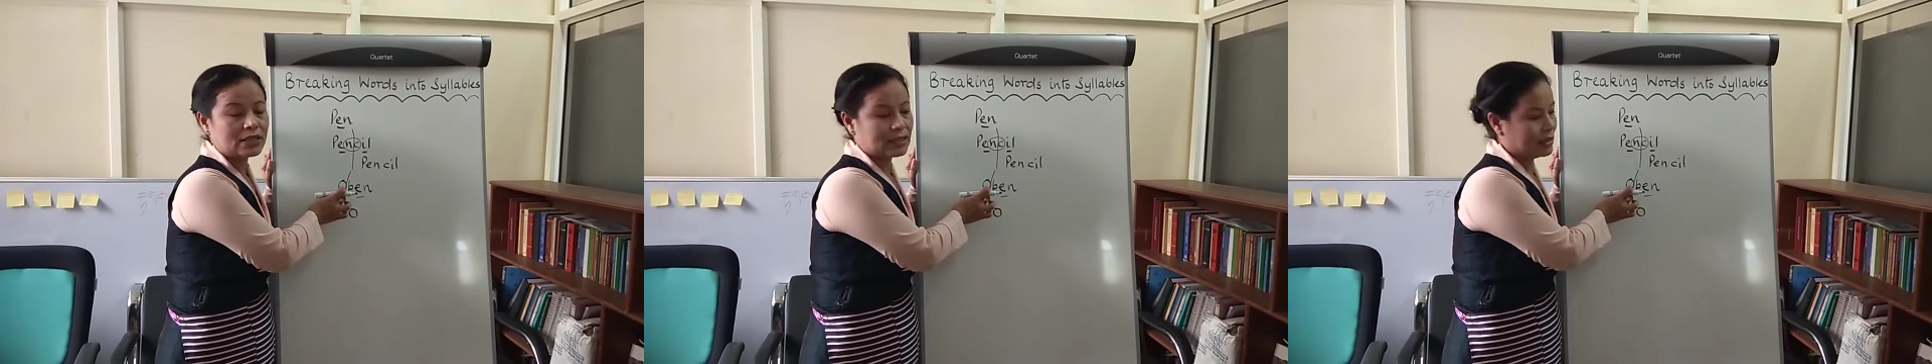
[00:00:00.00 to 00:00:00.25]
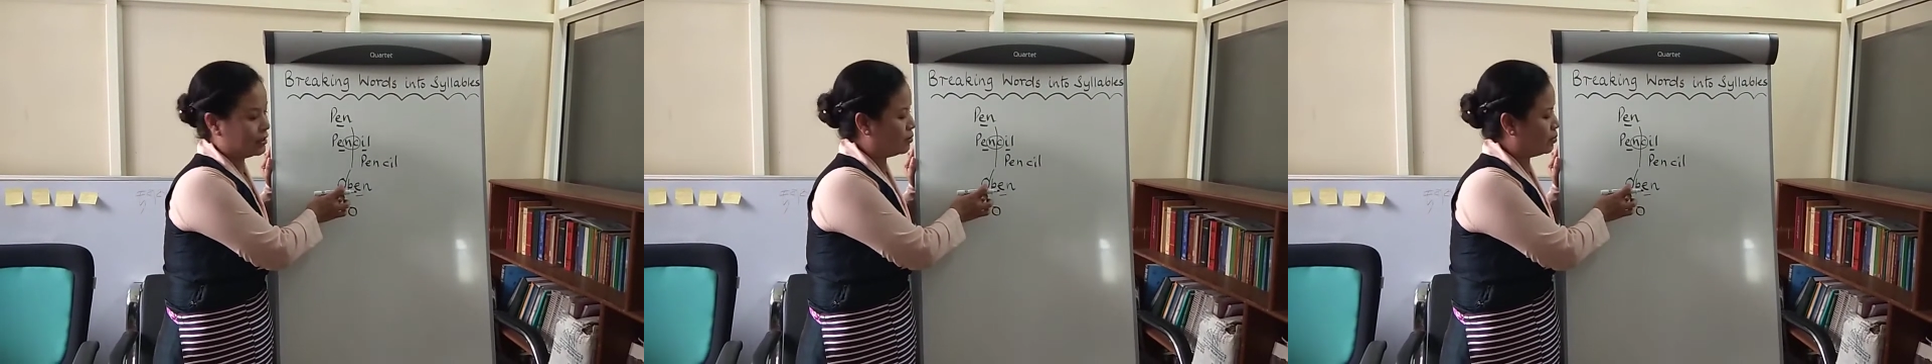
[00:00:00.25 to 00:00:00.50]

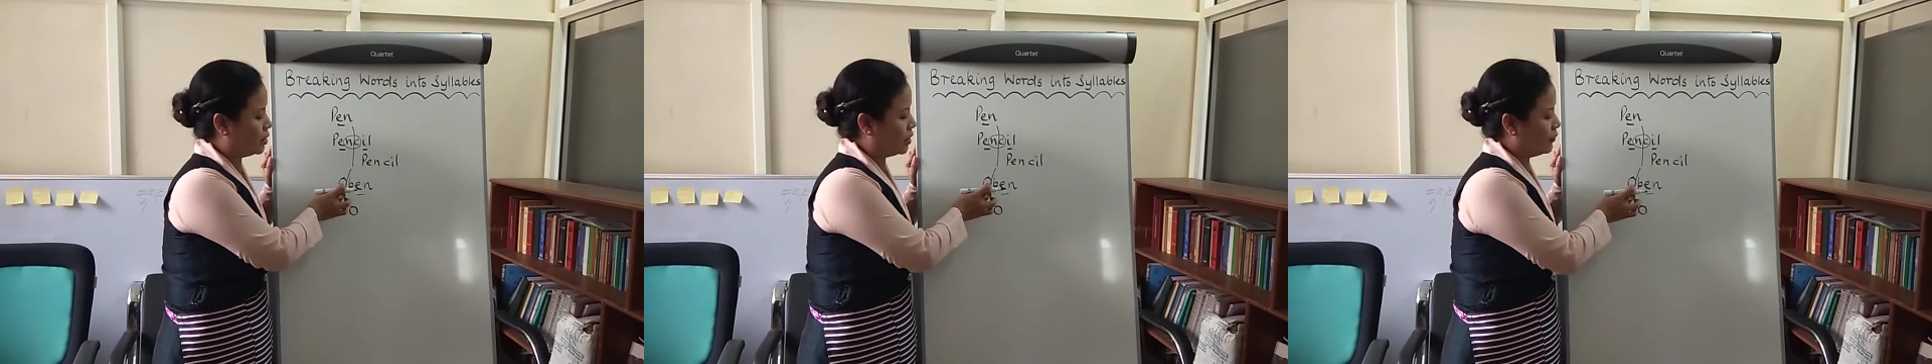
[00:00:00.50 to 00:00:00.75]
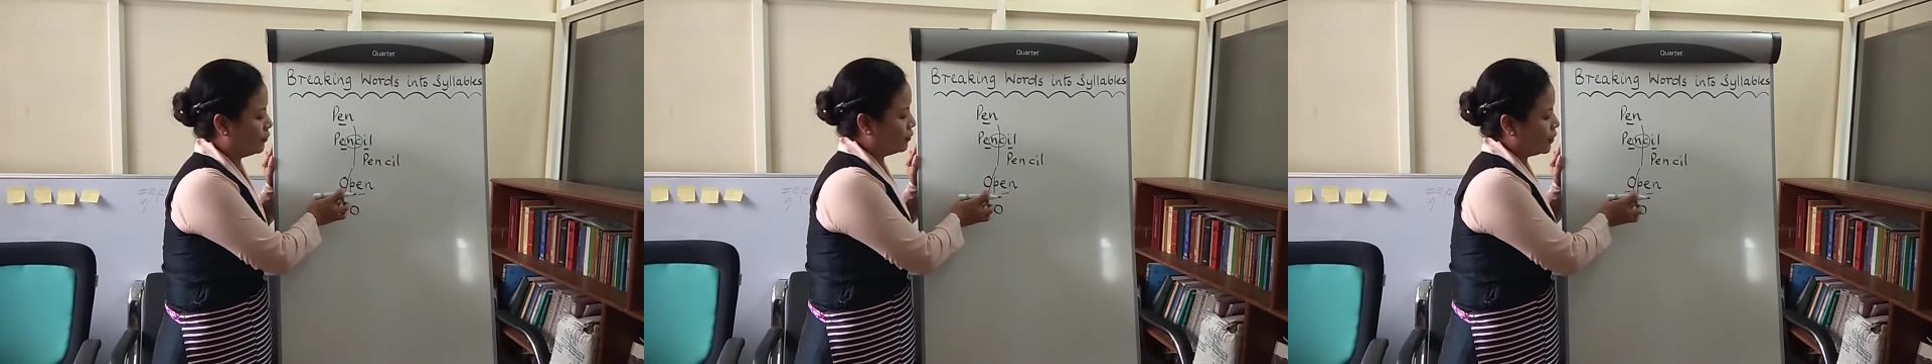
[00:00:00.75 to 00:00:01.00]
syllable,
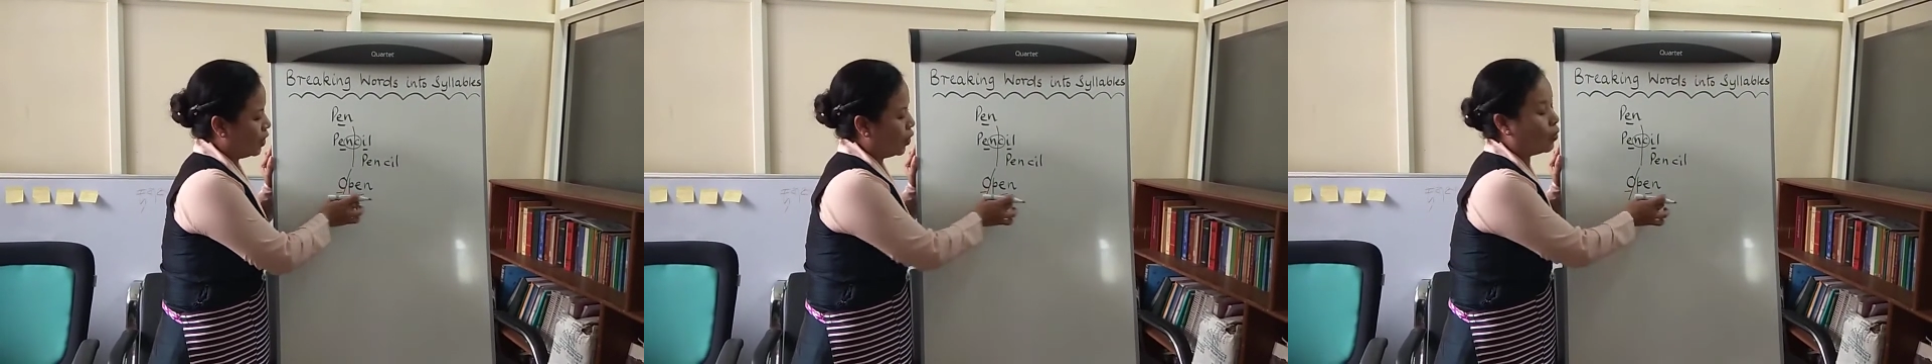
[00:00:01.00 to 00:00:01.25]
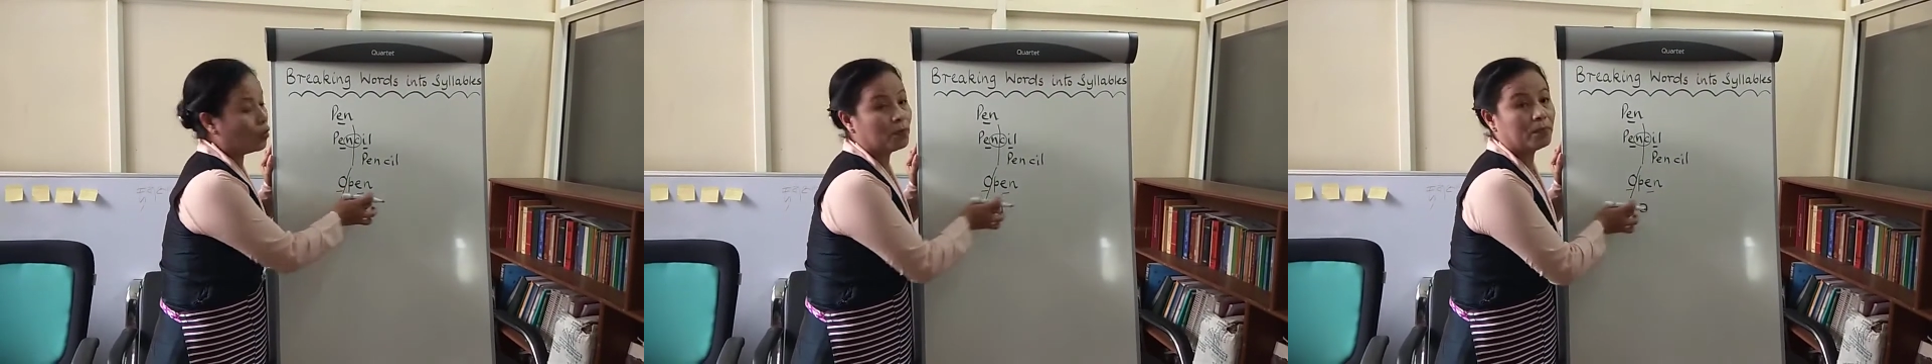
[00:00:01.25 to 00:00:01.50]

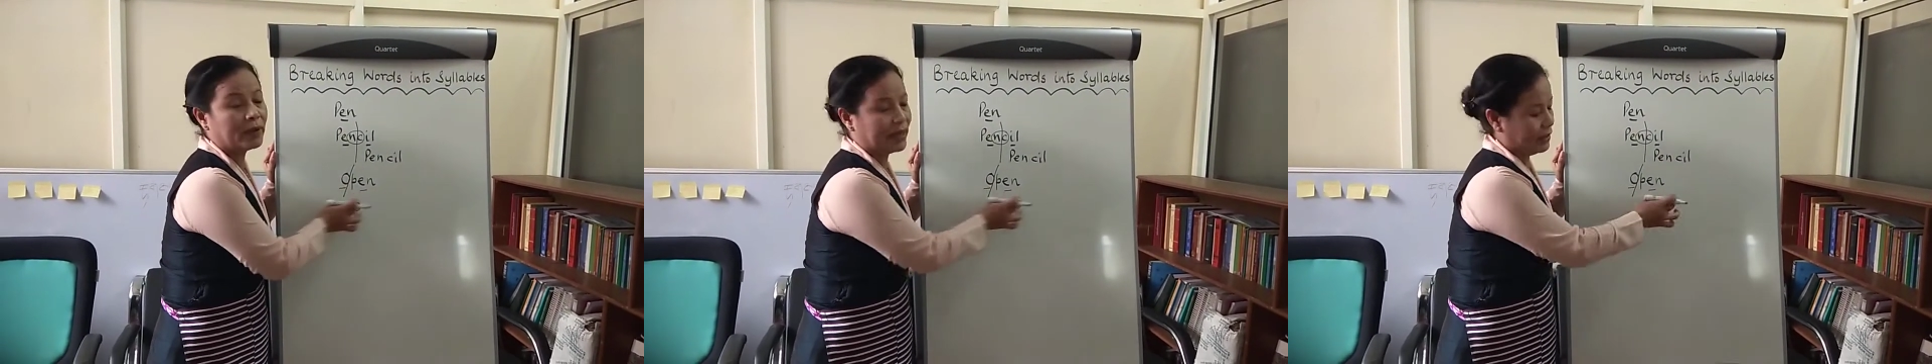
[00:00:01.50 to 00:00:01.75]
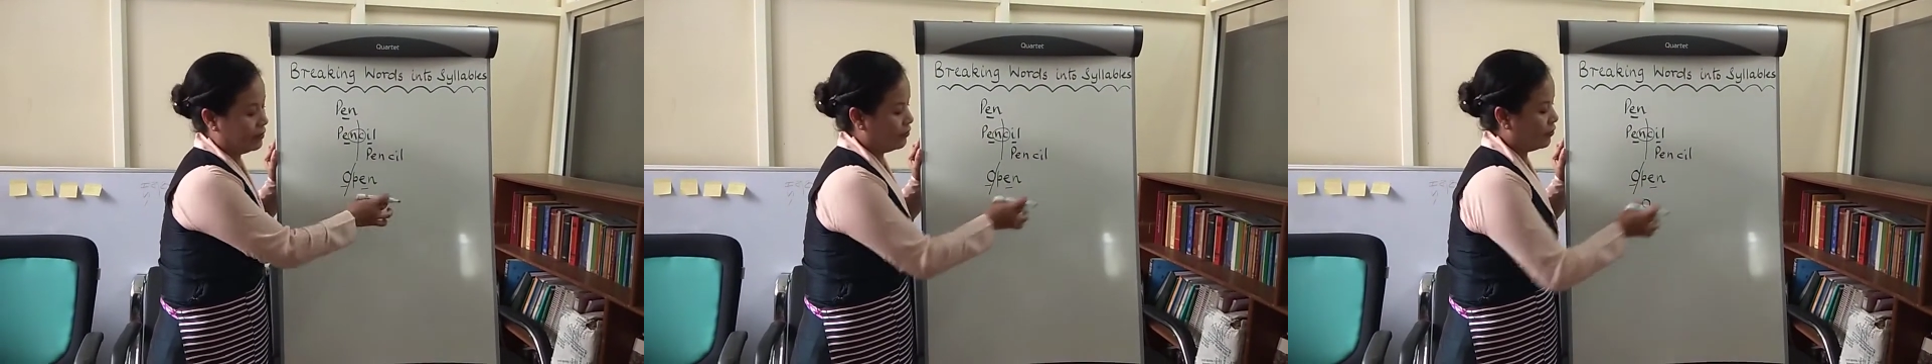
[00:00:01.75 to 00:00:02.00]

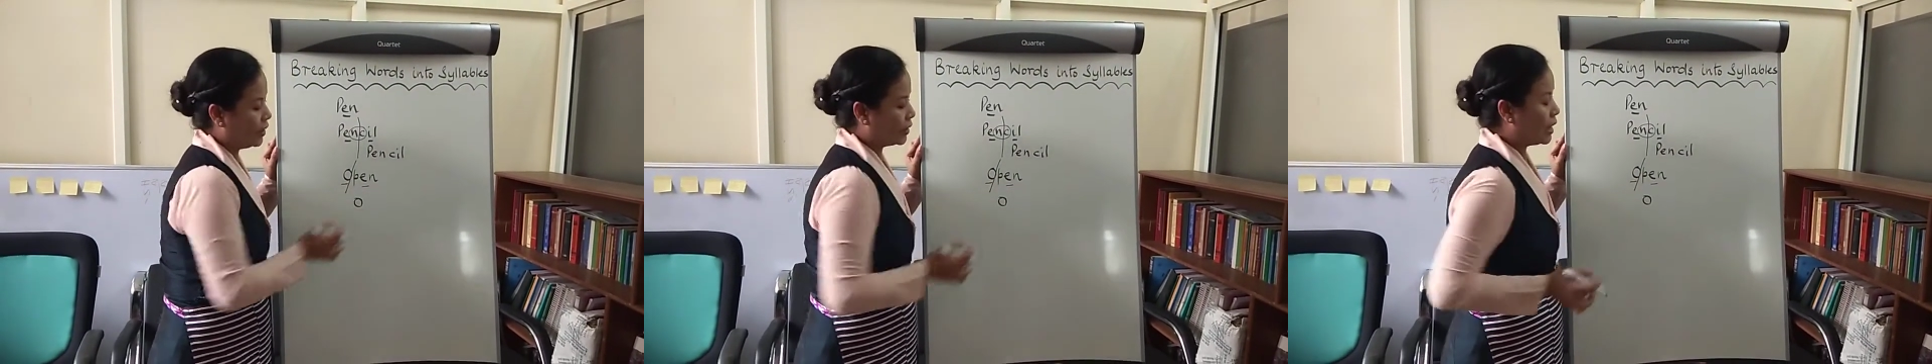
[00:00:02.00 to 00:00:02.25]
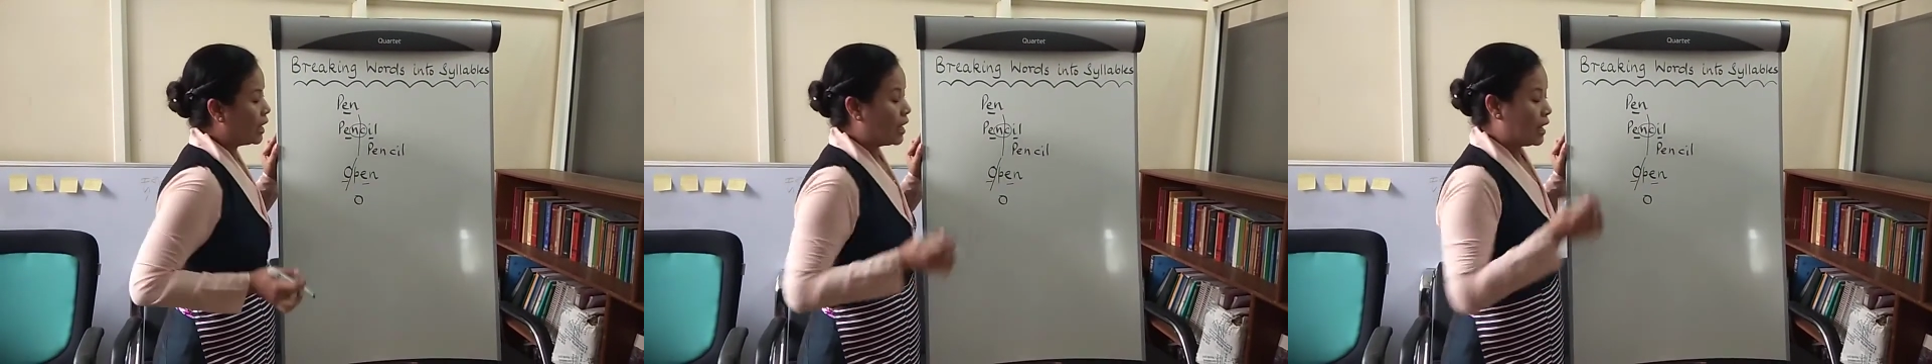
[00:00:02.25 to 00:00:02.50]
open, right?